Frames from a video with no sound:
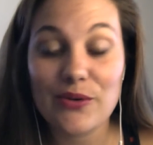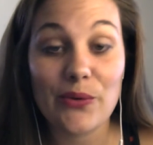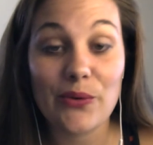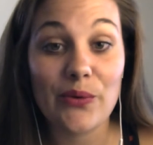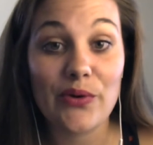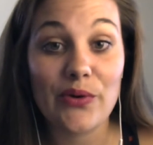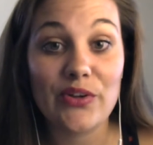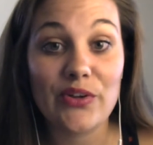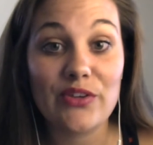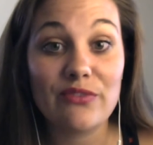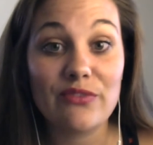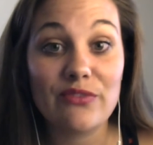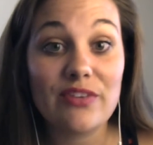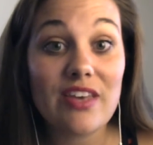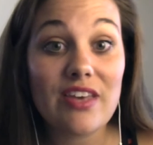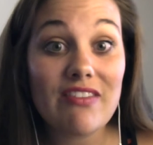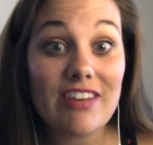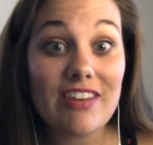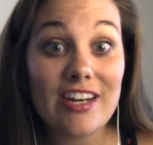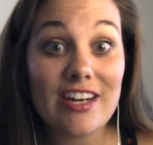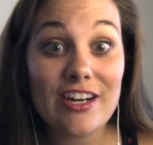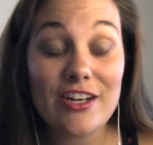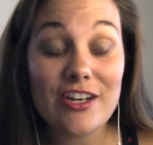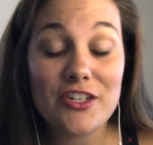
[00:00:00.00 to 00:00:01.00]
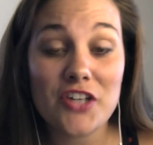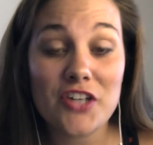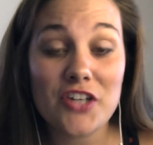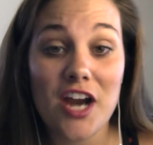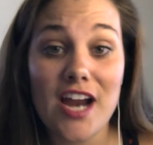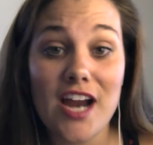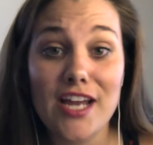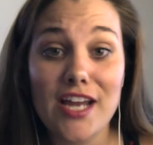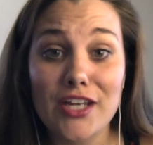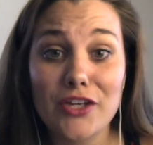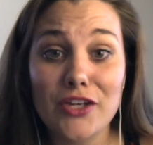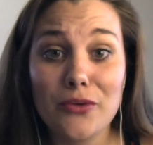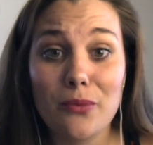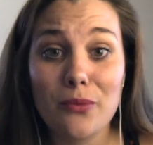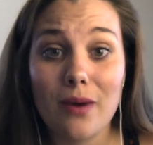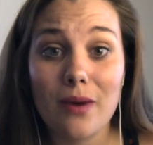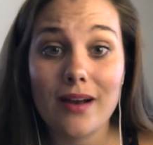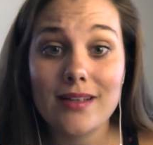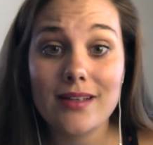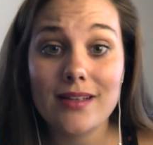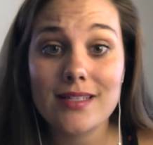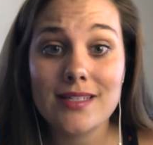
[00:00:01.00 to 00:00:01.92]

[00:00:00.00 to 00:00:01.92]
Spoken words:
or you've given it a try and you want